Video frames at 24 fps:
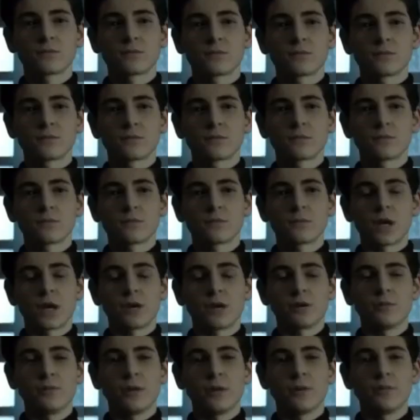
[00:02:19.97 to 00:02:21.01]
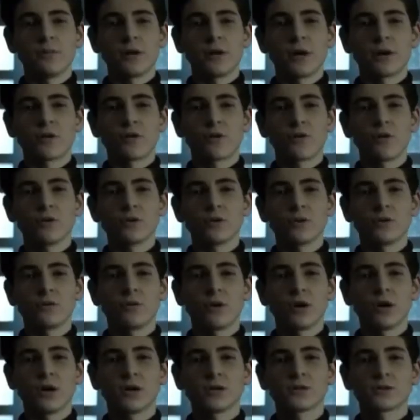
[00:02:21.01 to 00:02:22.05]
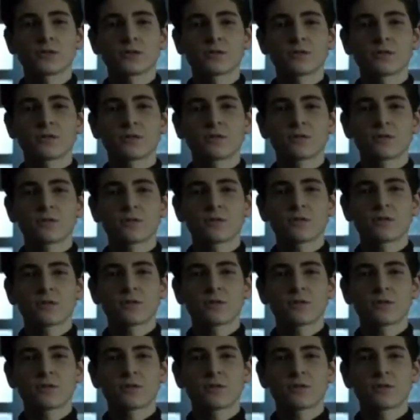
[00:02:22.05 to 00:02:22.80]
universe and the Alice S and C universe, where